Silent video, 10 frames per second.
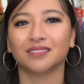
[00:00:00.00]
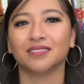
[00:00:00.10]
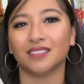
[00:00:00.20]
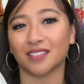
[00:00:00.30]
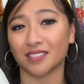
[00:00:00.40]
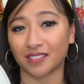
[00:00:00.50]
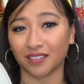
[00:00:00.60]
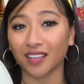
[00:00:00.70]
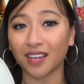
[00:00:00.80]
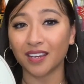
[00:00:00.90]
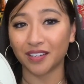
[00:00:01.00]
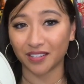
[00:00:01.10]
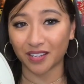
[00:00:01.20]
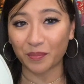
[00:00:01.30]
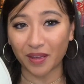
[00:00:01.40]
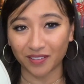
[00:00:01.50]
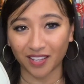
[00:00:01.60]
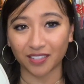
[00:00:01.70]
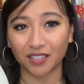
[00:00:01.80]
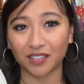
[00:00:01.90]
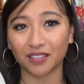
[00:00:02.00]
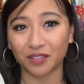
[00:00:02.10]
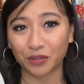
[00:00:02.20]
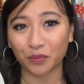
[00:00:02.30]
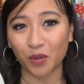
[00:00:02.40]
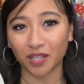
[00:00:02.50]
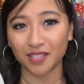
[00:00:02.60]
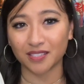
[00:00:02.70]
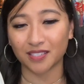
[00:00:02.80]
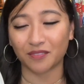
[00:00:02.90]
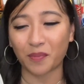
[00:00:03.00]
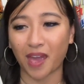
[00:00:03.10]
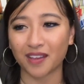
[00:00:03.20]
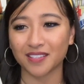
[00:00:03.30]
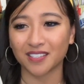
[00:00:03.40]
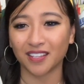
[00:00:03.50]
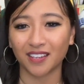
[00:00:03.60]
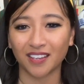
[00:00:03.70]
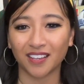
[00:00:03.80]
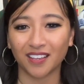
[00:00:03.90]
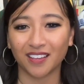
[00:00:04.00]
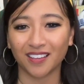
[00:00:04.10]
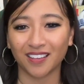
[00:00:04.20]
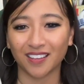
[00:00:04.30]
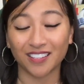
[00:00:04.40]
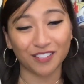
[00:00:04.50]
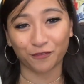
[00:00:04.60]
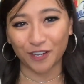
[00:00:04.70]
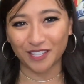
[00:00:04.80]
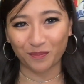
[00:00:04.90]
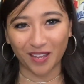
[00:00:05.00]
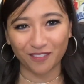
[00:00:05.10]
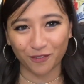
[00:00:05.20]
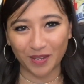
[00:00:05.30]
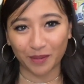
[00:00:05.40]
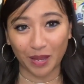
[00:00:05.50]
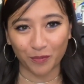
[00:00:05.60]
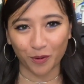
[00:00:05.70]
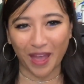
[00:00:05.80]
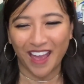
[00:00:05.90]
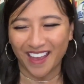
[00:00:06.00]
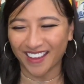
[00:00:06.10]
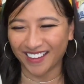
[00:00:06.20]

necessarily care about collecting wallets of bags because it frees up money for me to buy more bags.